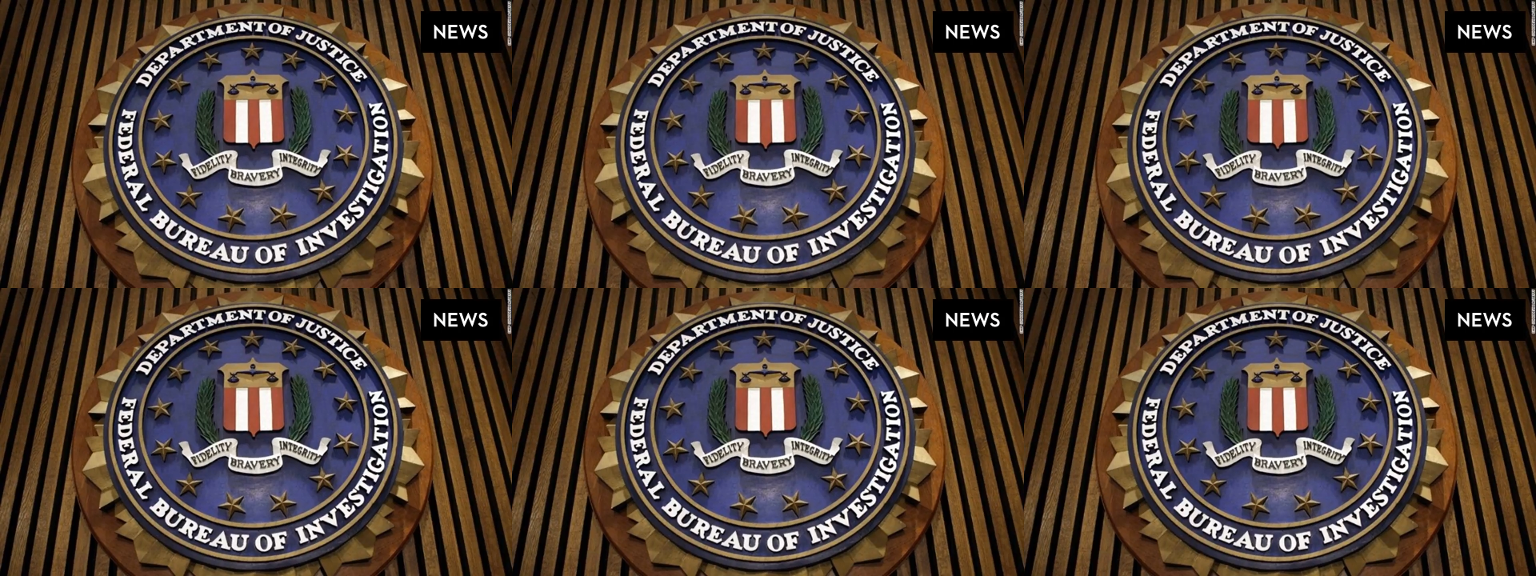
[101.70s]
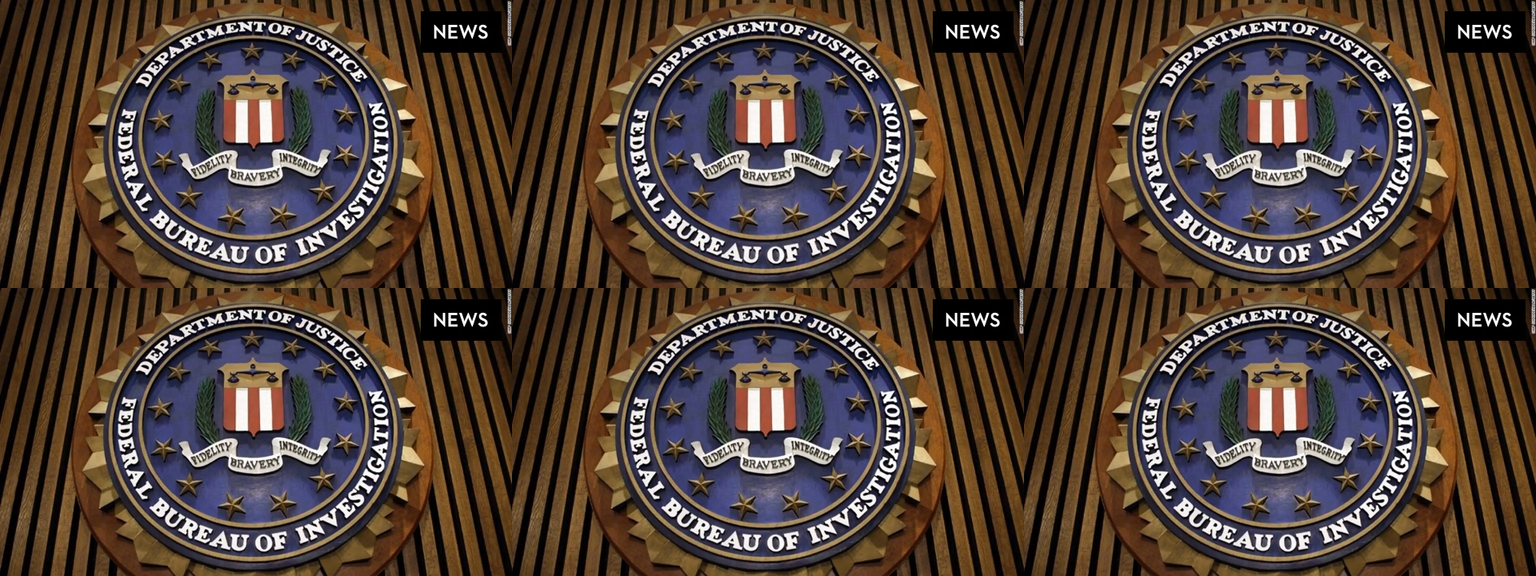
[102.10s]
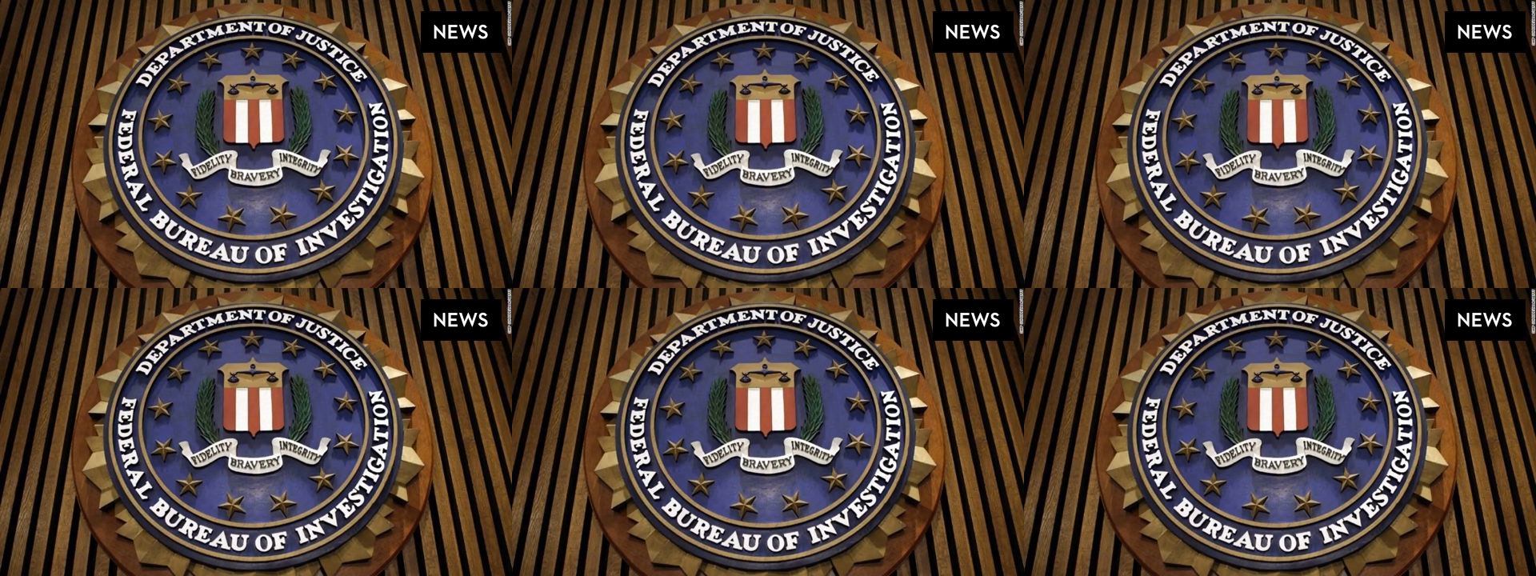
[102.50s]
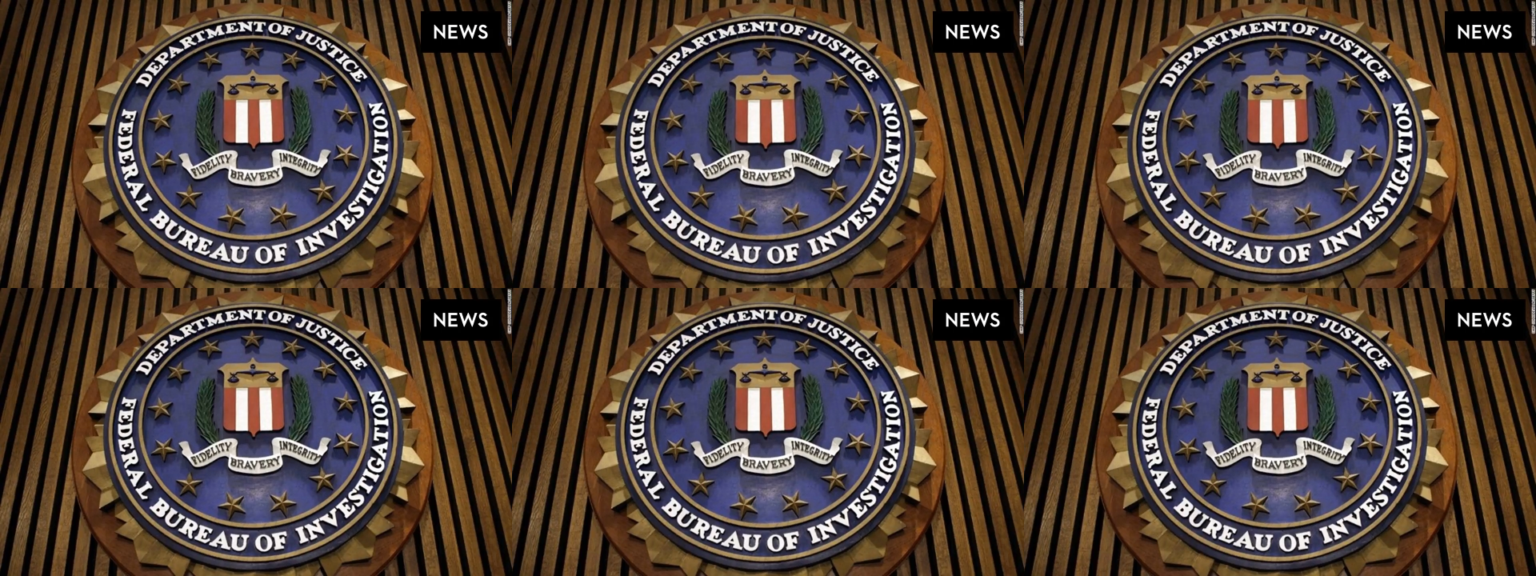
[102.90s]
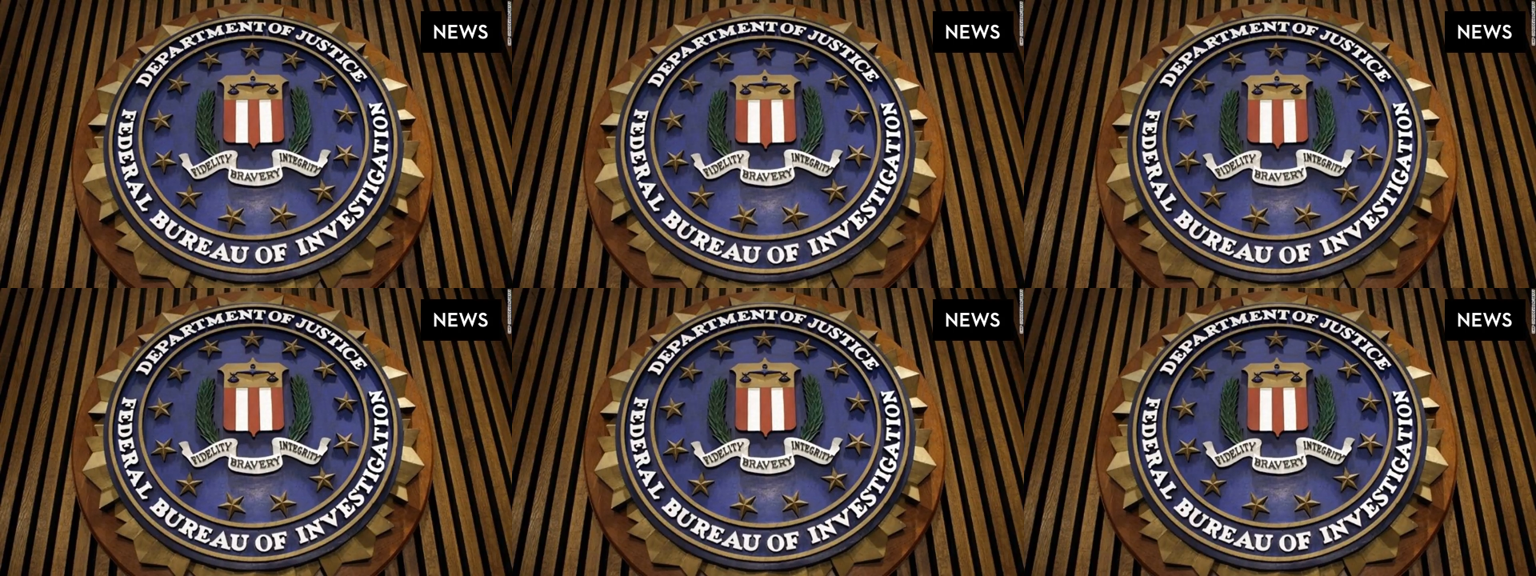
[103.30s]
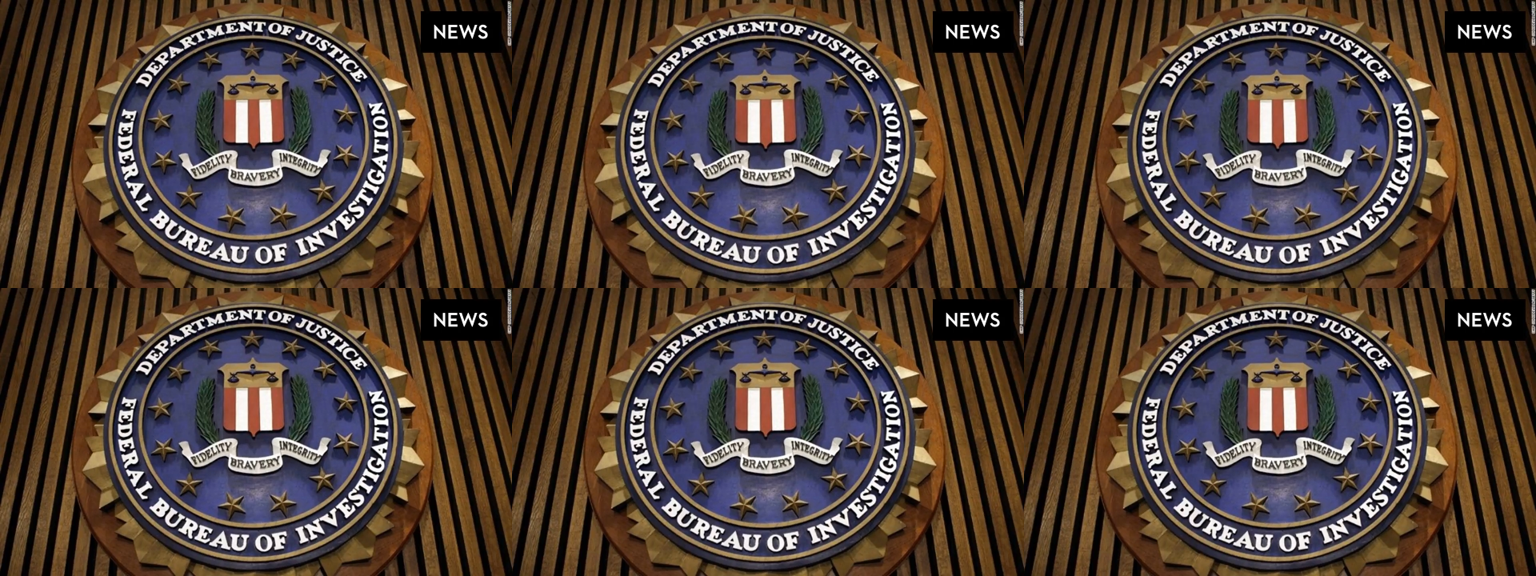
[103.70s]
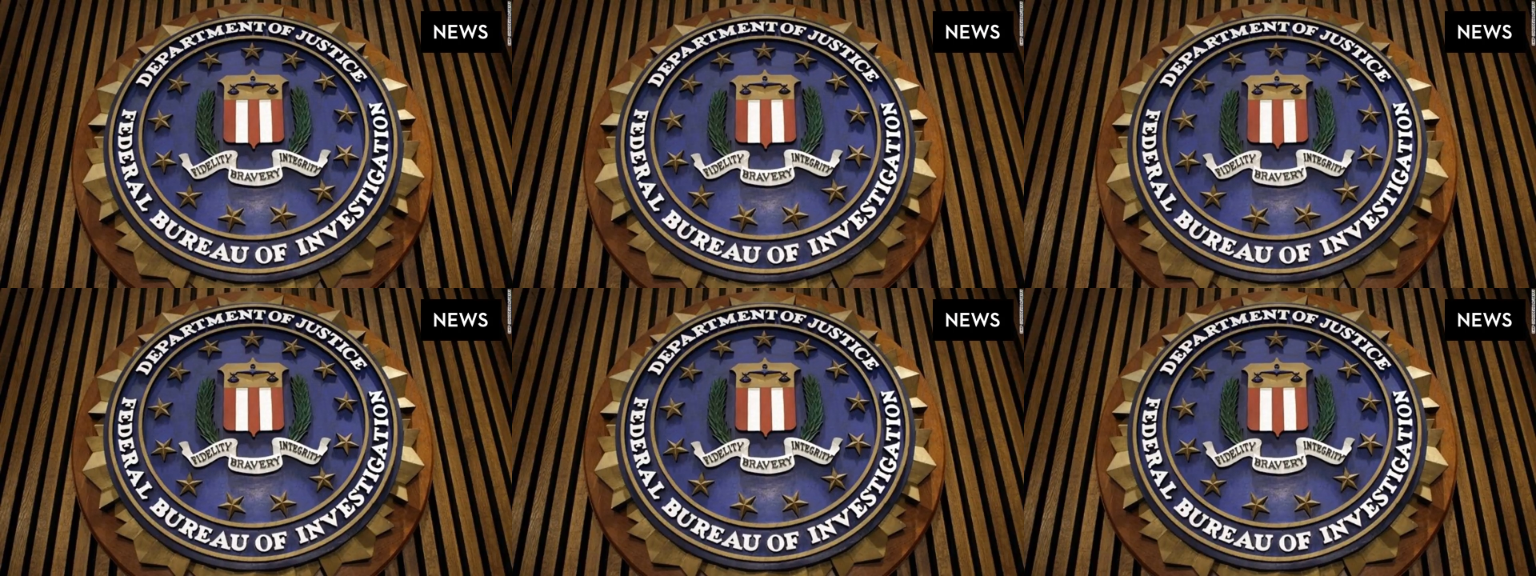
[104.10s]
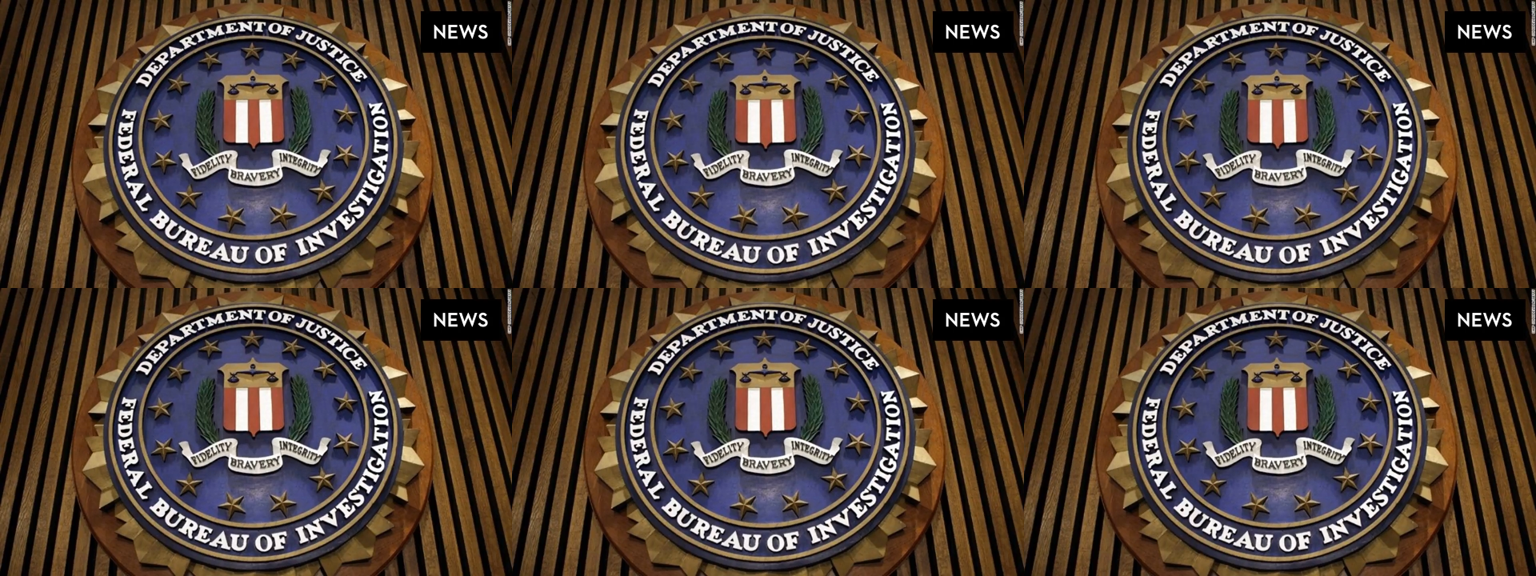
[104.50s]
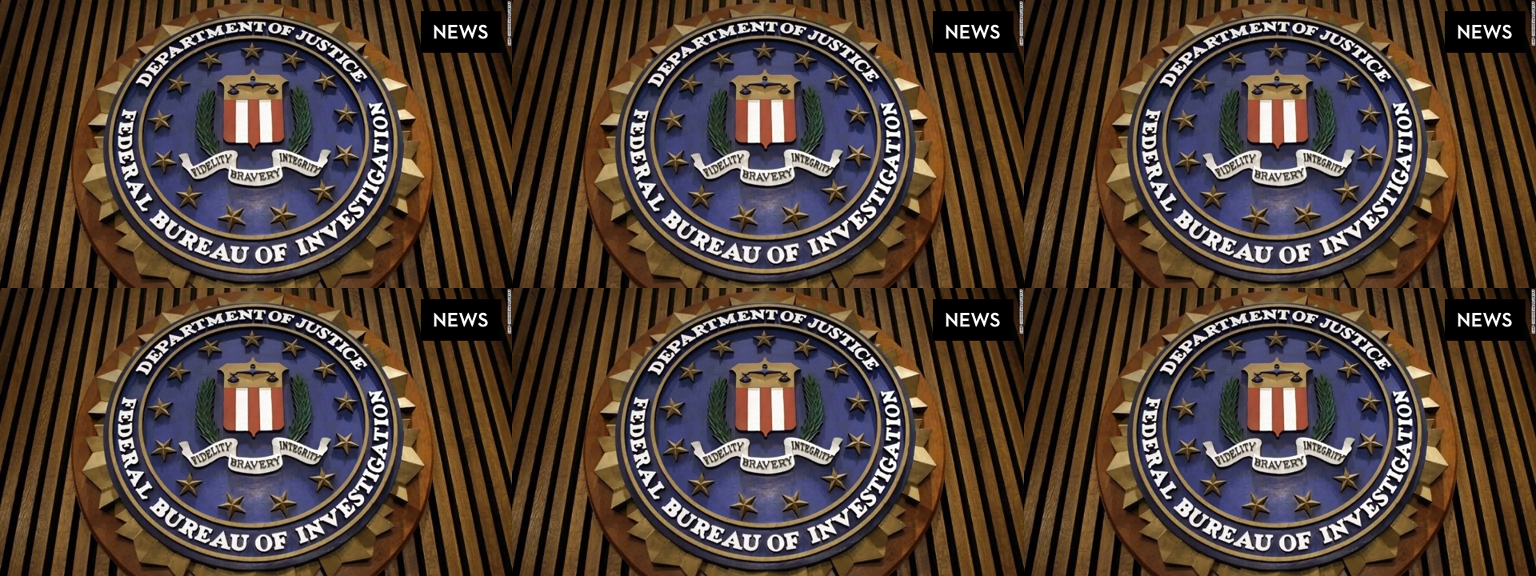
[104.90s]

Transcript: (no speaker visible)